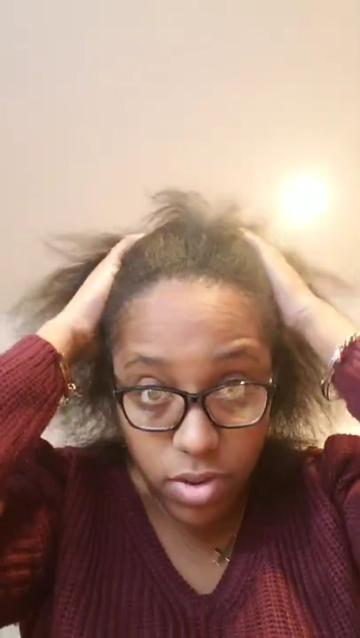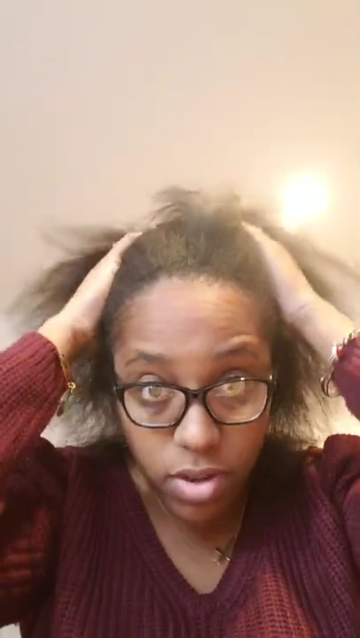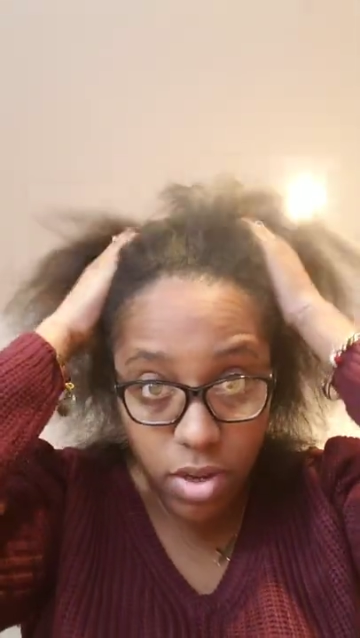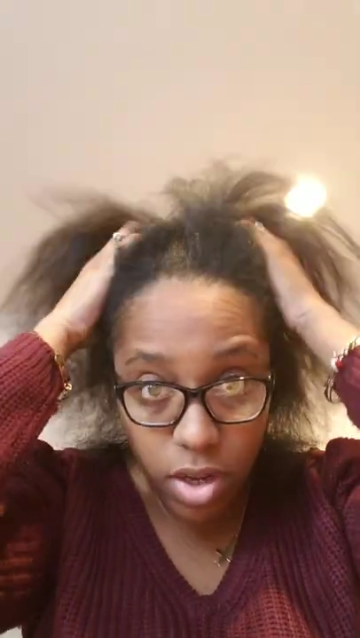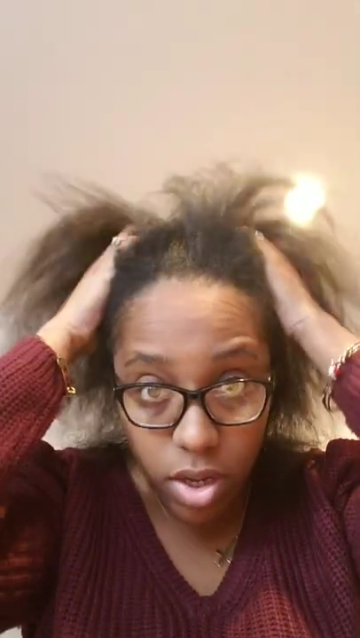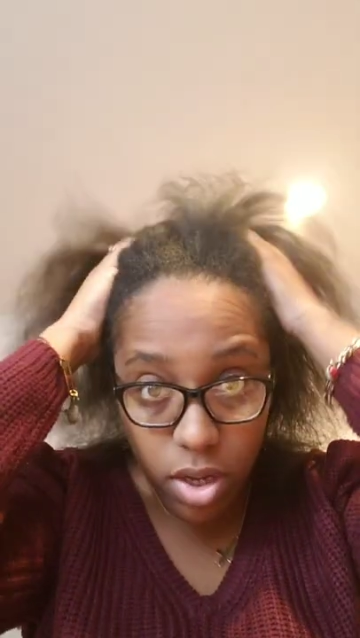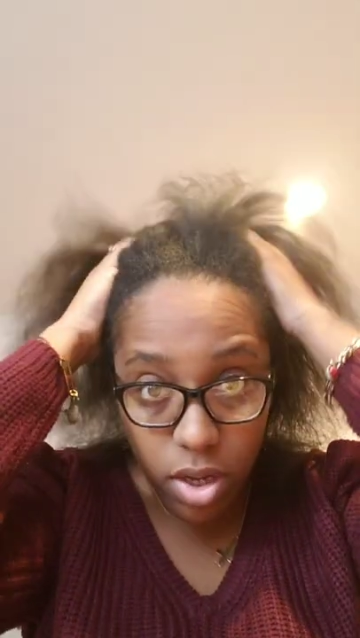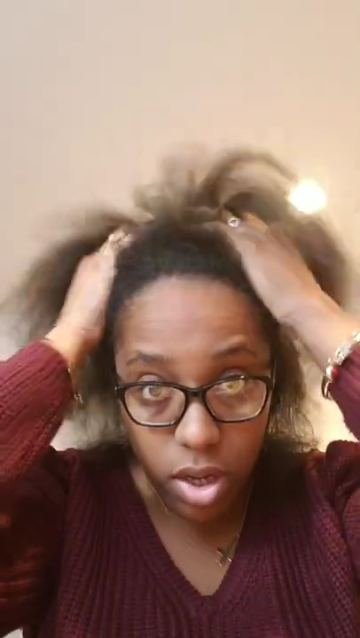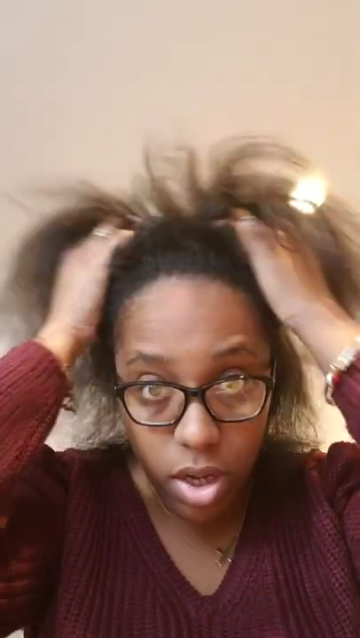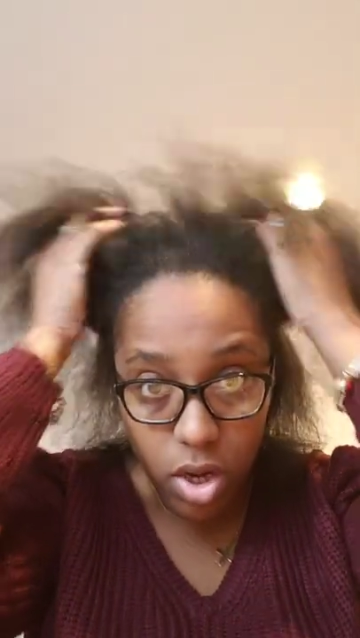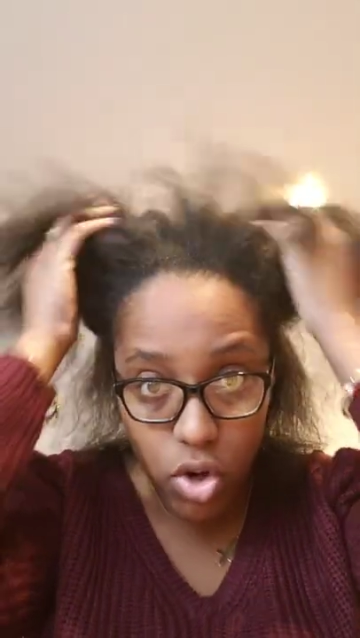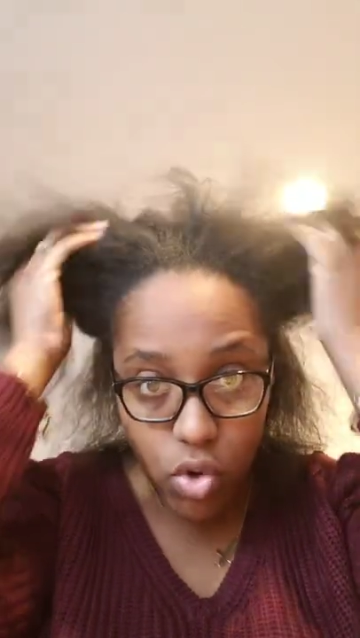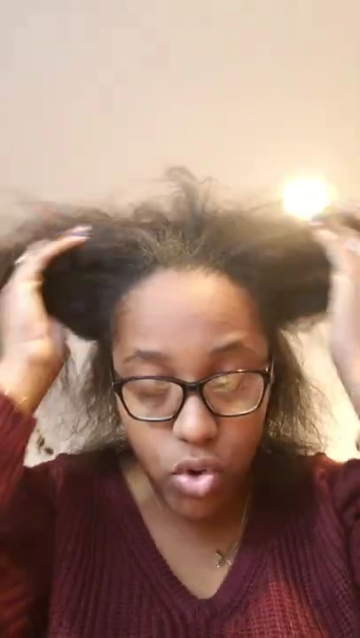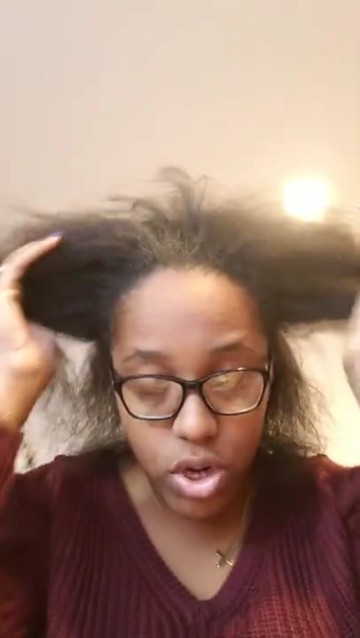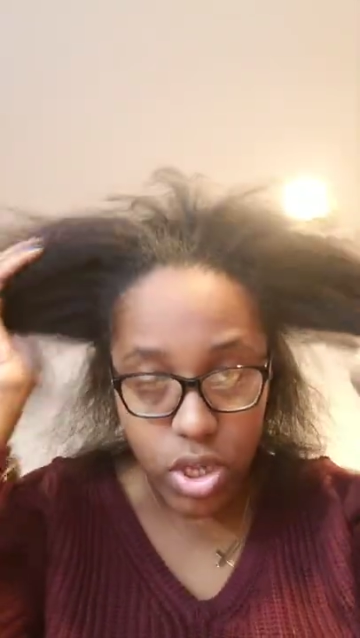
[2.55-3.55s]
is
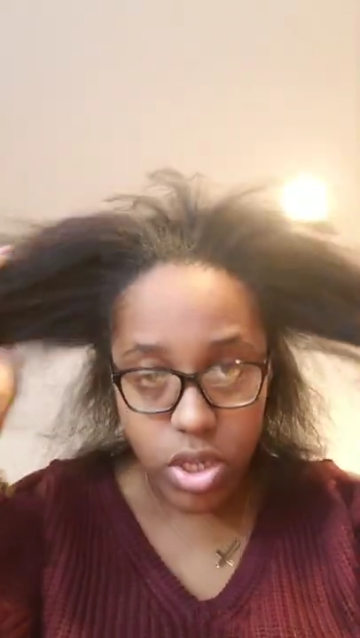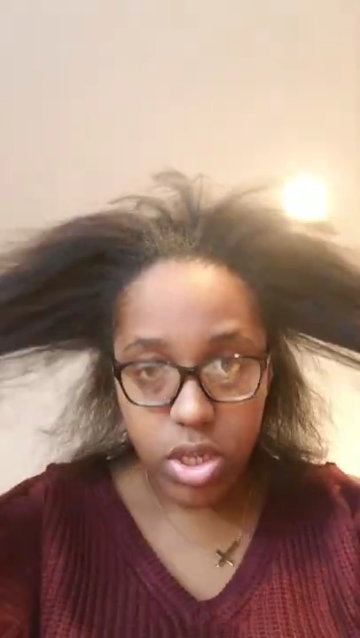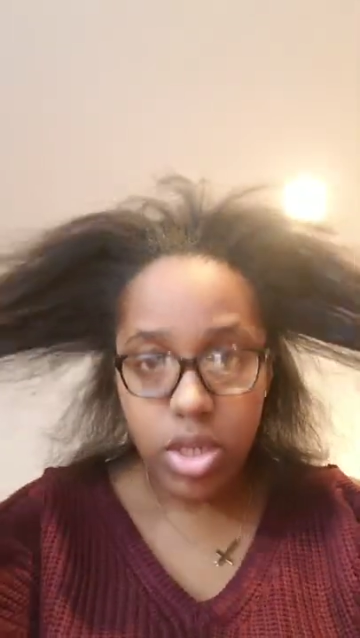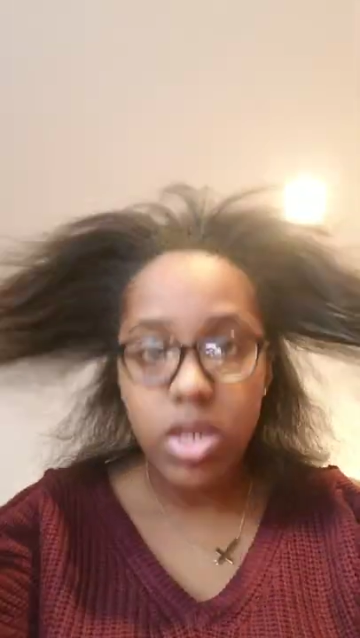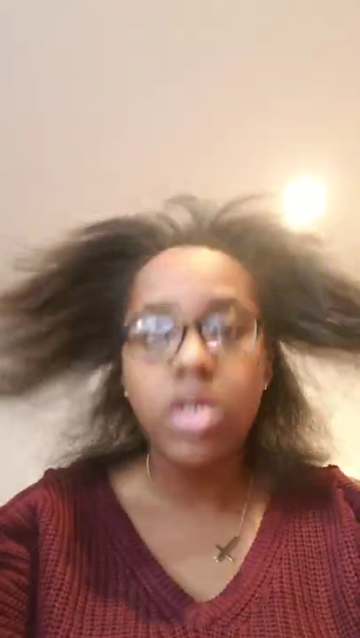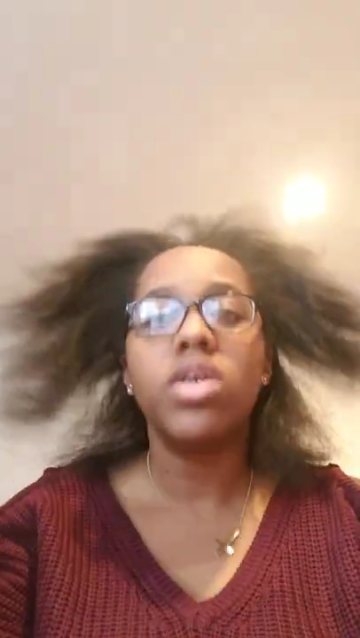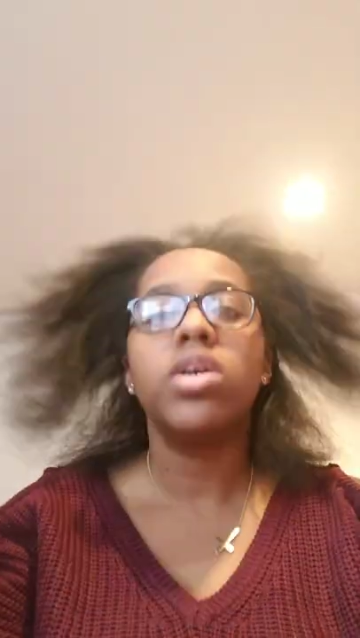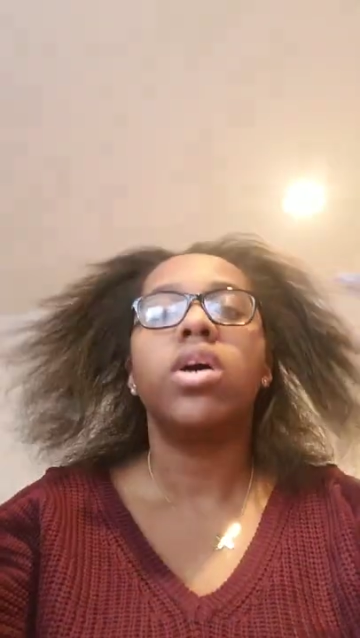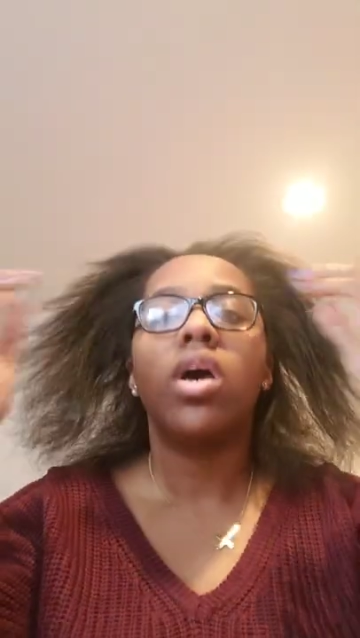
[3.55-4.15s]
looking crazy.